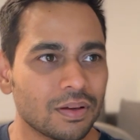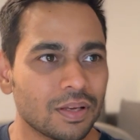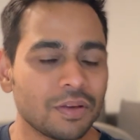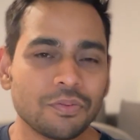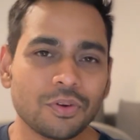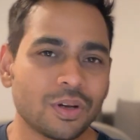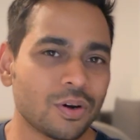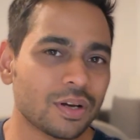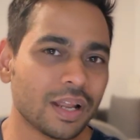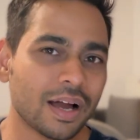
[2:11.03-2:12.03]
If you are
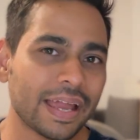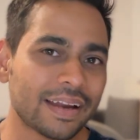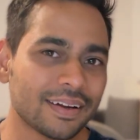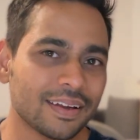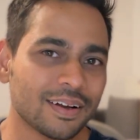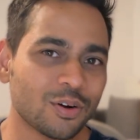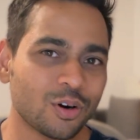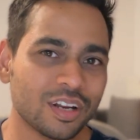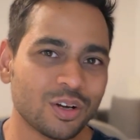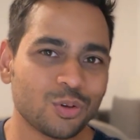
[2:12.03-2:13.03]
not acting
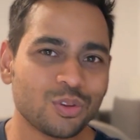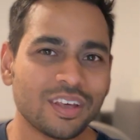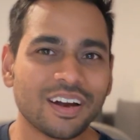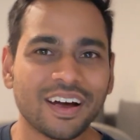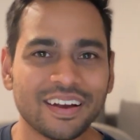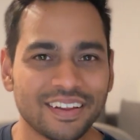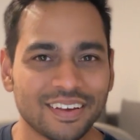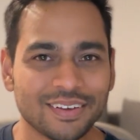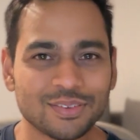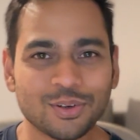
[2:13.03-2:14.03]
according to their
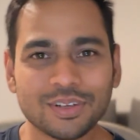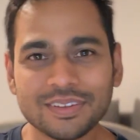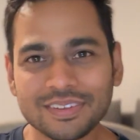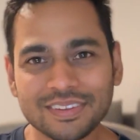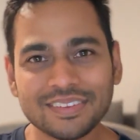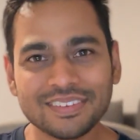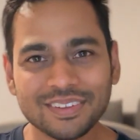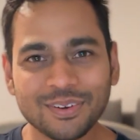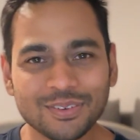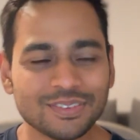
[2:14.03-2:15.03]
ideas, or,
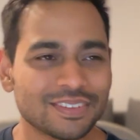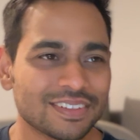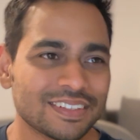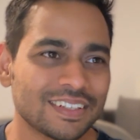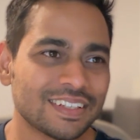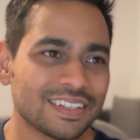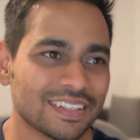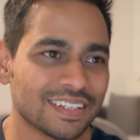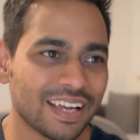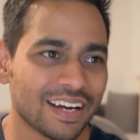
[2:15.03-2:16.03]
you know,
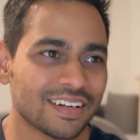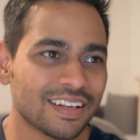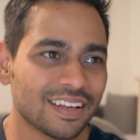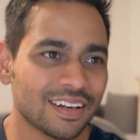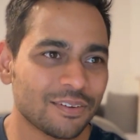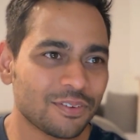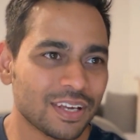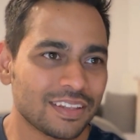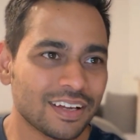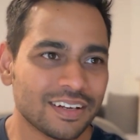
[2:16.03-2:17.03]
acting in a
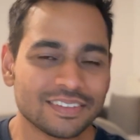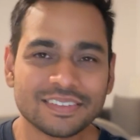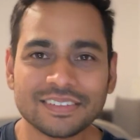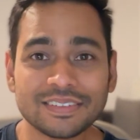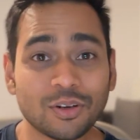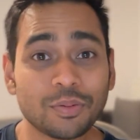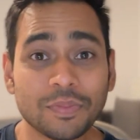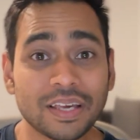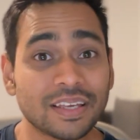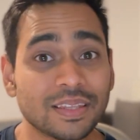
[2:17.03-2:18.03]
way that is not
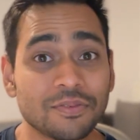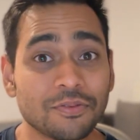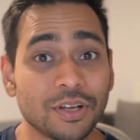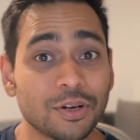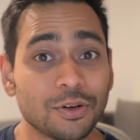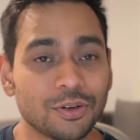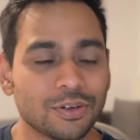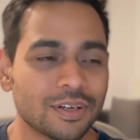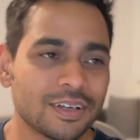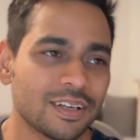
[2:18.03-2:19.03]
making them feel good,
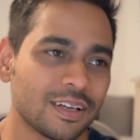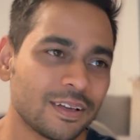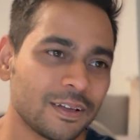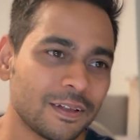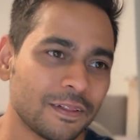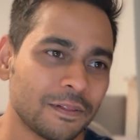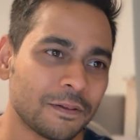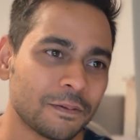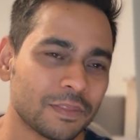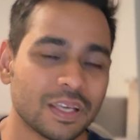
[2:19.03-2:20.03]

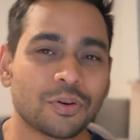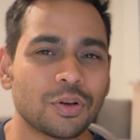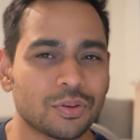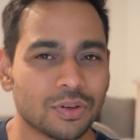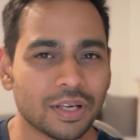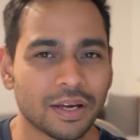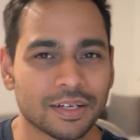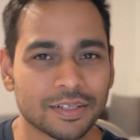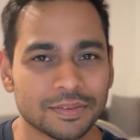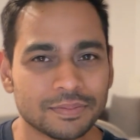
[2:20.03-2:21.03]
they're going to react,